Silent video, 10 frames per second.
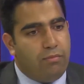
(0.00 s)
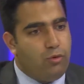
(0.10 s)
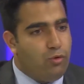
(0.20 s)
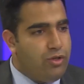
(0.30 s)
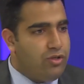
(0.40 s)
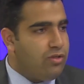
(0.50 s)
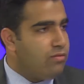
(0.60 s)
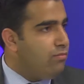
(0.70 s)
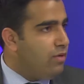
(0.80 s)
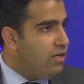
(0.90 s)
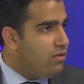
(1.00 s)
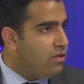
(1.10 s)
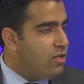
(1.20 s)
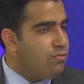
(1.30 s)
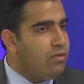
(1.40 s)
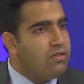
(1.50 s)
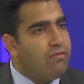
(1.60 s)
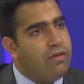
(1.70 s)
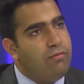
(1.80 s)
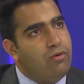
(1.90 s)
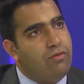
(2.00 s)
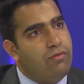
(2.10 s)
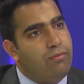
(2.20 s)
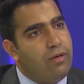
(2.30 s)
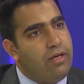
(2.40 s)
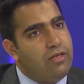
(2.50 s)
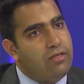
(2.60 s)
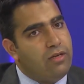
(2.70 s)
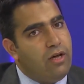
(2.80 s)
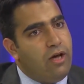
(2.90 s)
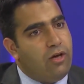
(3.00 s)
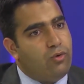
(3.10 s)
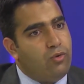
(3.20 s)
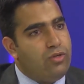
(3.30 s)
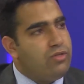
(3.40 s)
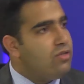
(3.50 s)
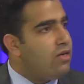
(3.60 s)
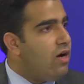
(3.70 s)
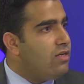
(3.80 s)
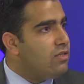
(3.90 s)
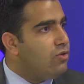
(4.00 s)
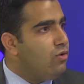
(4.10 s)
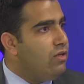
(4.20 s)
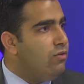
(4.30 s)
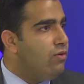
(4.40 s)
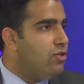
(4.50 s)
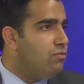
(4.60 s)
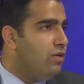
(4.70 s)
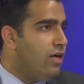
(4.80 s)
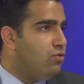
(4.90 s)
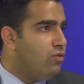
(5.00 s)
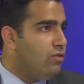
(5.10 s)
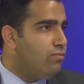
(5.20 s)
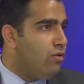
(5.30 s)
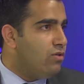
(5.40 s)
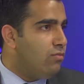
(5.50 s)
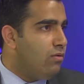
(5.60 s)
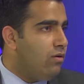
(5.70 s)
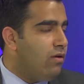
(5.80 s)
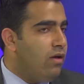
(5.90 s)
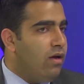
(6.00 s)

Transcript: Tourists, because Kashmir is a very beautiful place, tourists are asked to leave Kashmir as soon as possible.